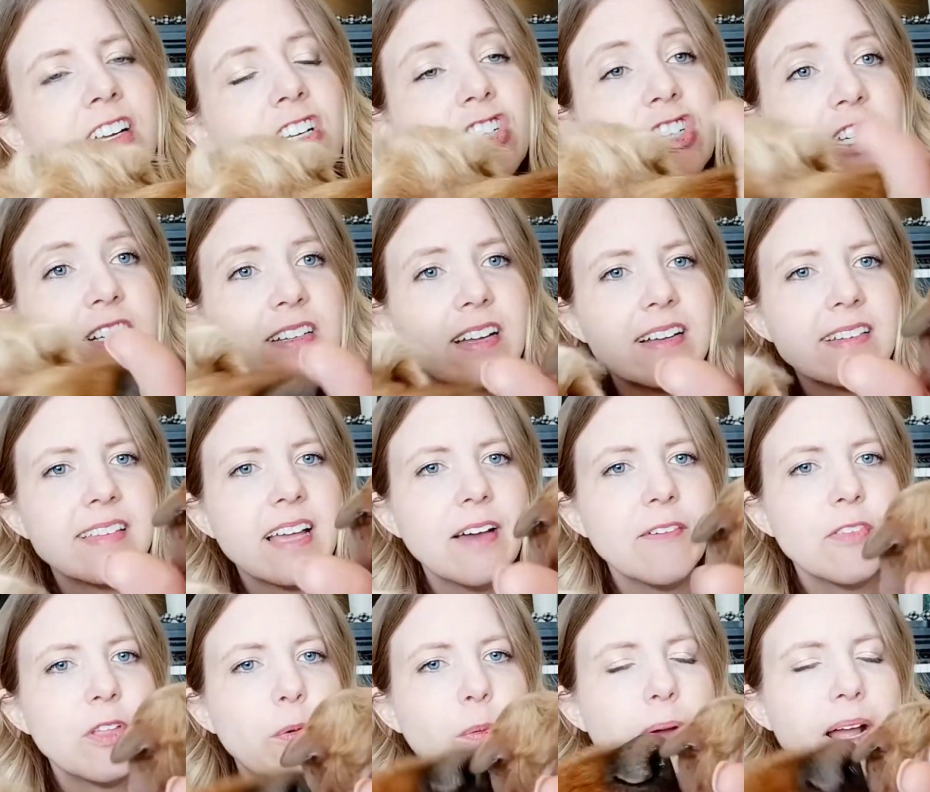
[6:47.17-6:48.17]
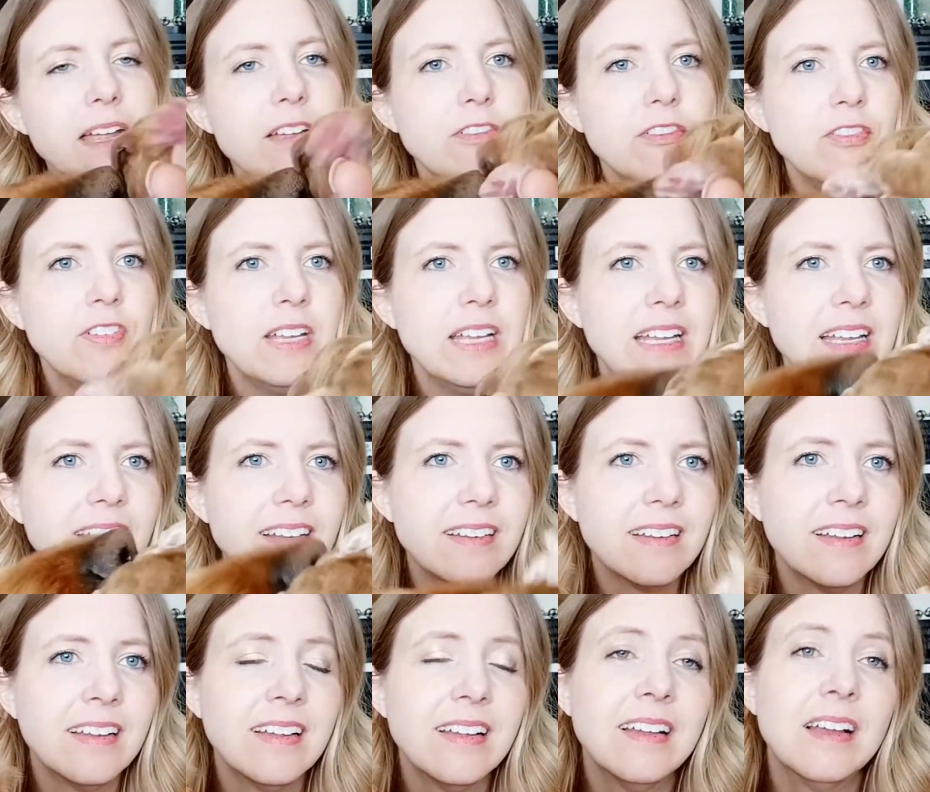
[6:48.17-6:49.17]
She does have the white feet.
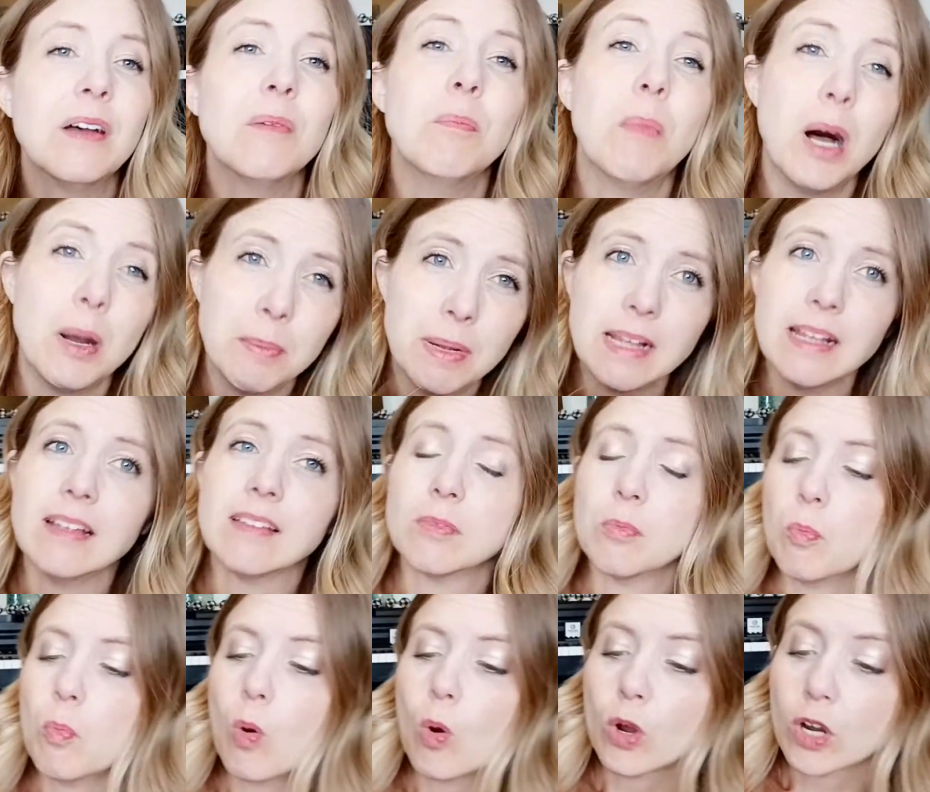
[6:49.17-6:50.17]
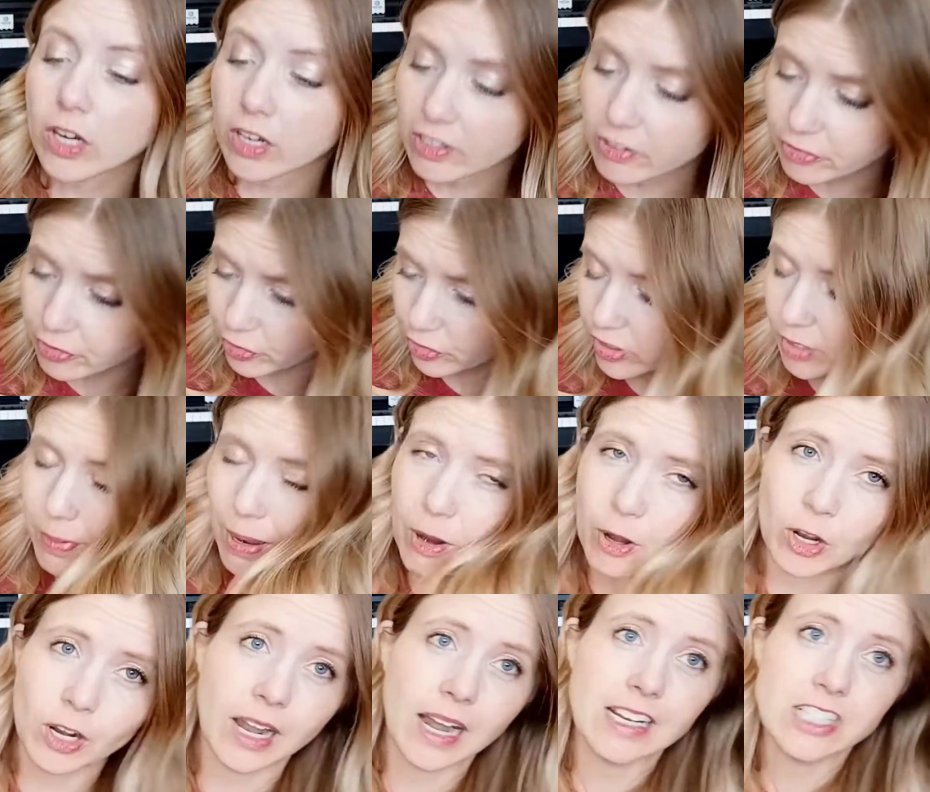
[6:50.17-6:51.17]
Mama is more concerned about
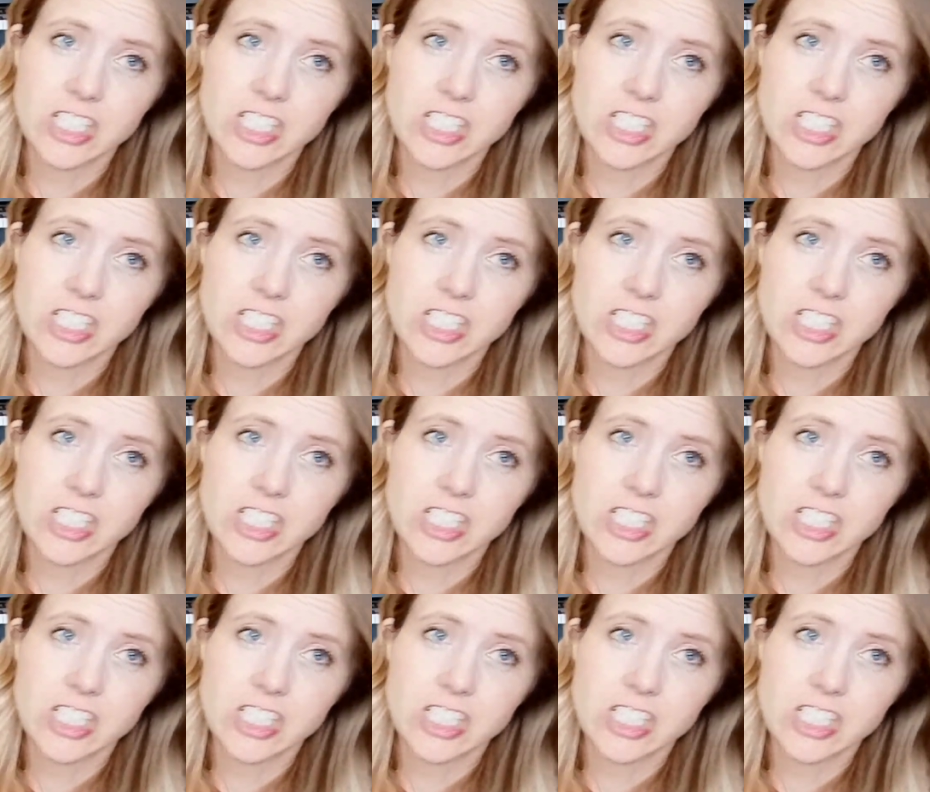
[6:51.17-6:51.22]
her, and